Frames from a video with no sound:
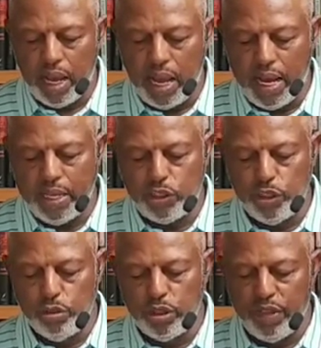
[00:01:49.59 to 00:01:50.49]
And it's
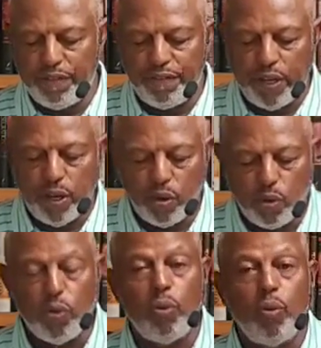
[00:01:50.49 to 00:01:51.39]
usually
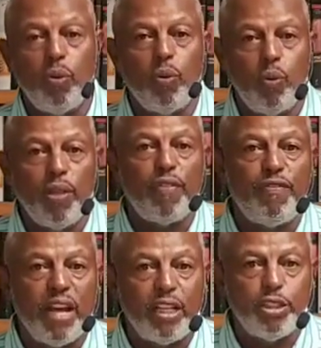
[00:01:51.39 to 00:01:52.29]
filled with
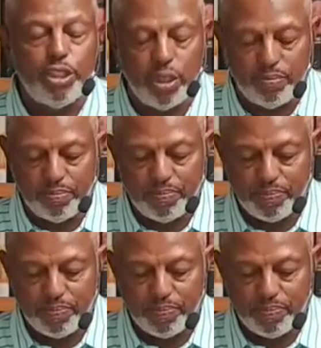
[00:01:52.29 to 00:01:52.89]
fellowship,